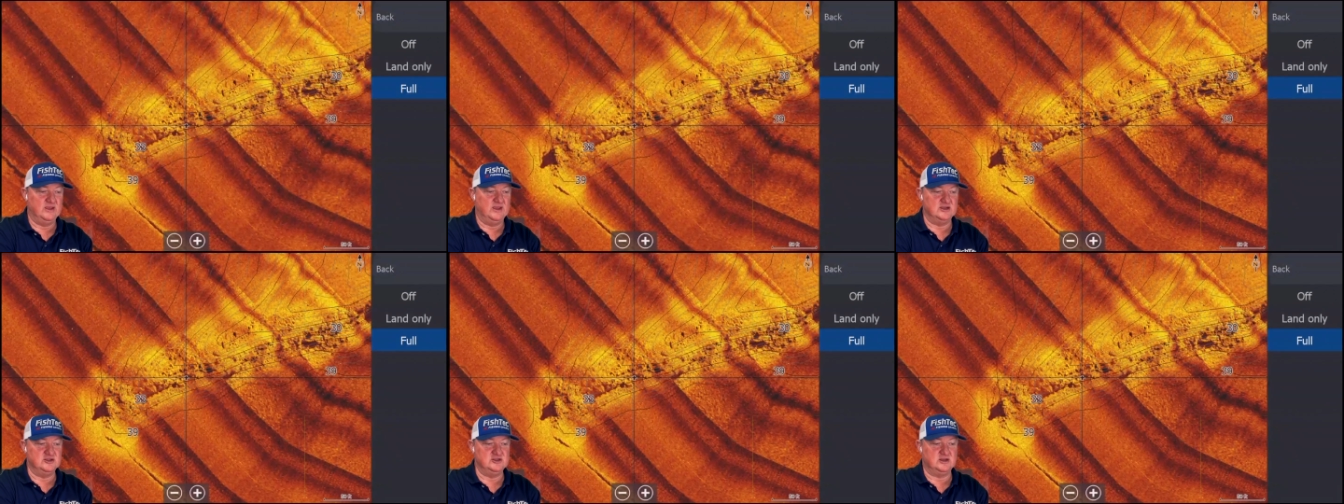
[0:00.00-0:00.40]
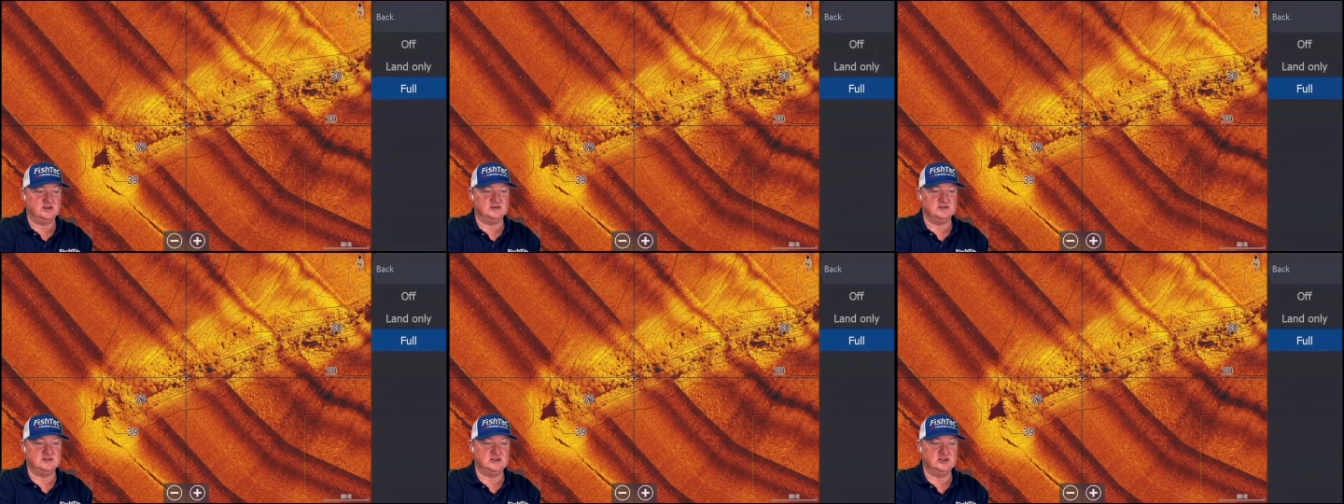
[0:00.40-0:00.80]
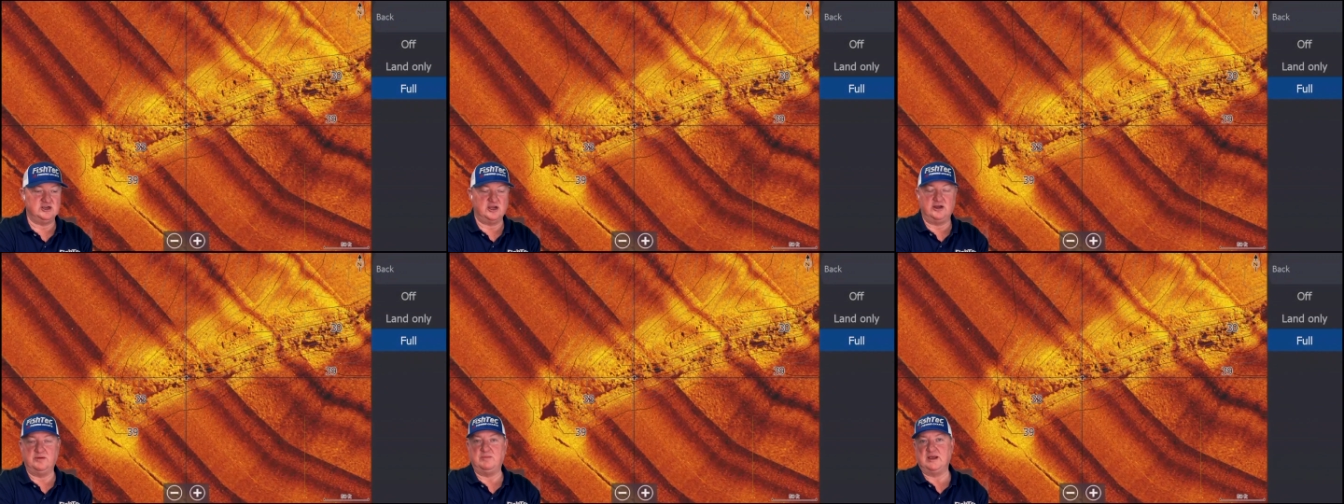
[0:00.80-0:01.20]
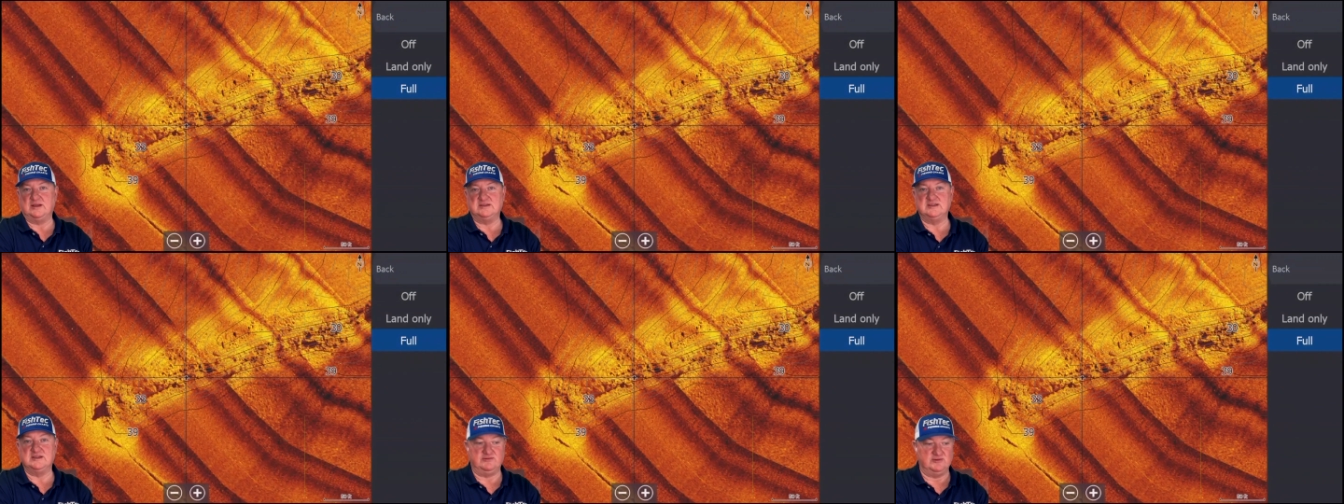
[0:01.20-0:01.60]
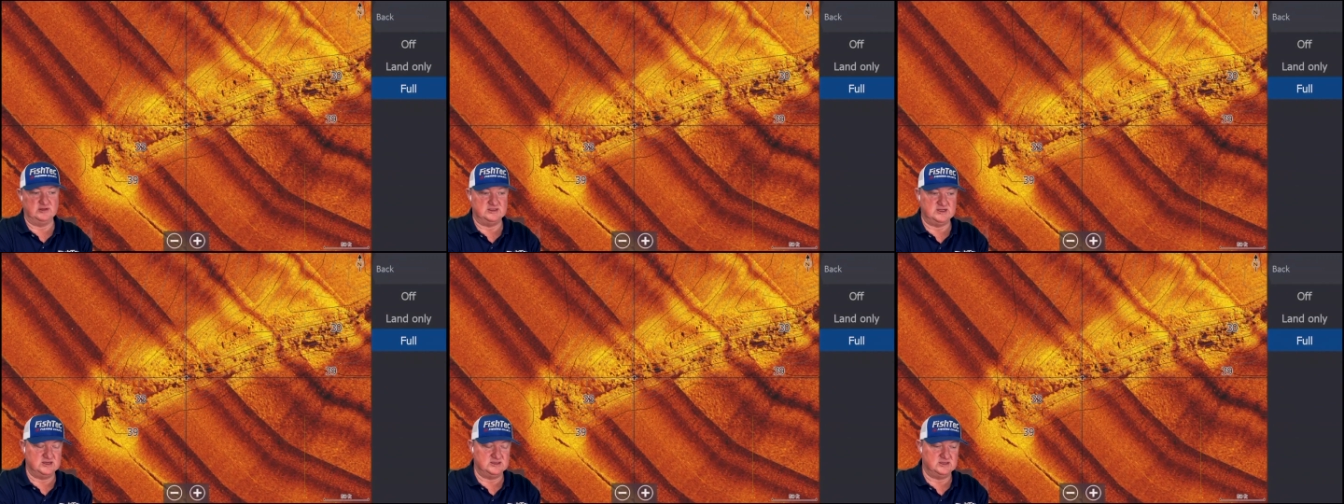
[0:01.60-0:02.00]
As you can see, Shadow Max is a
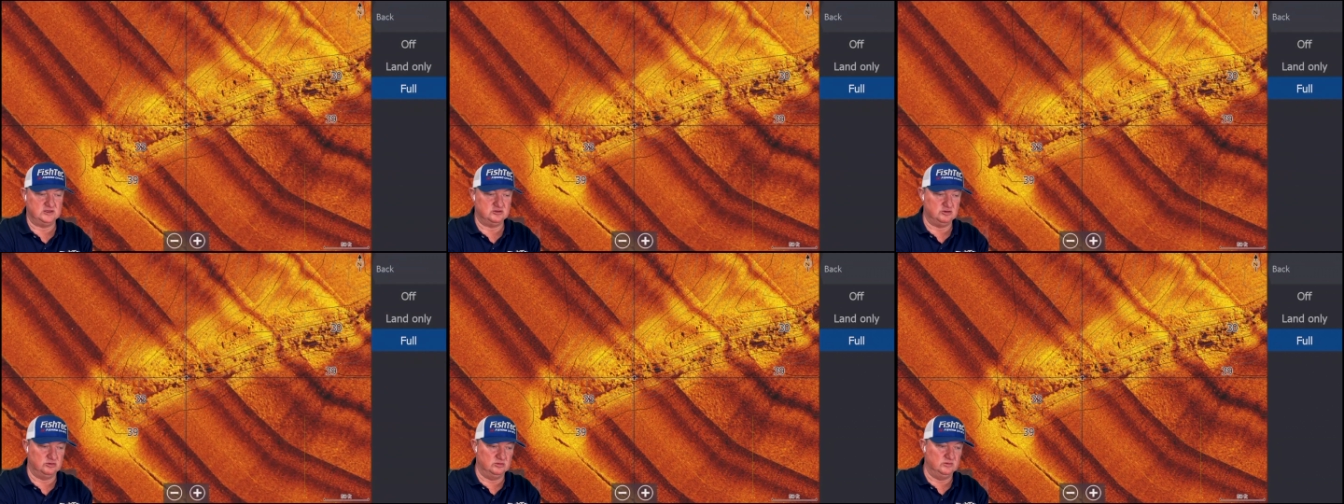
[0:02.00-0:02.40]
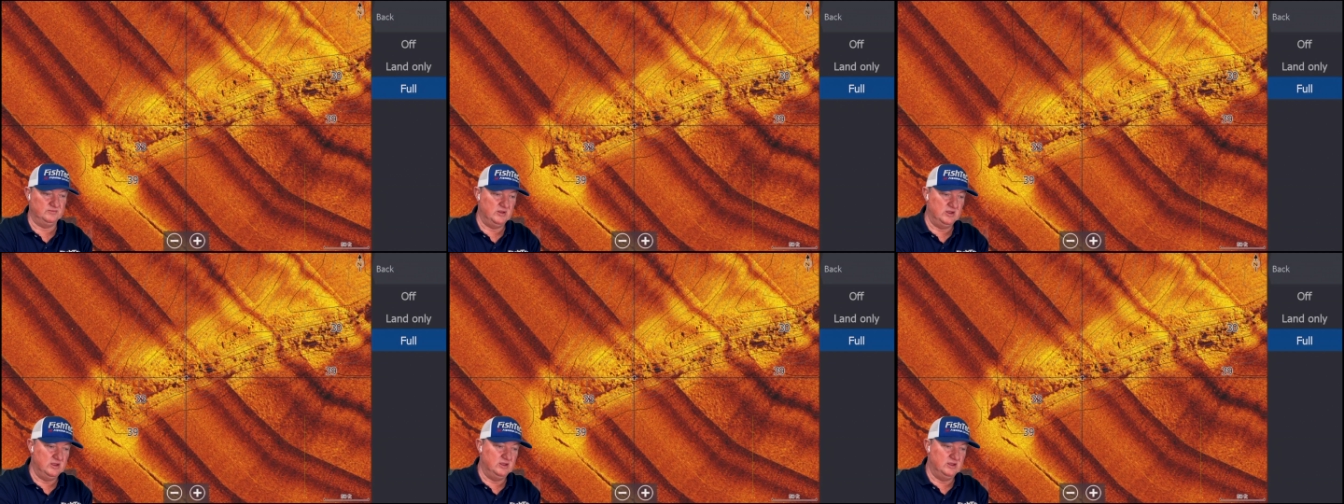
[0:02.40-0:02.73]
fantastic tool.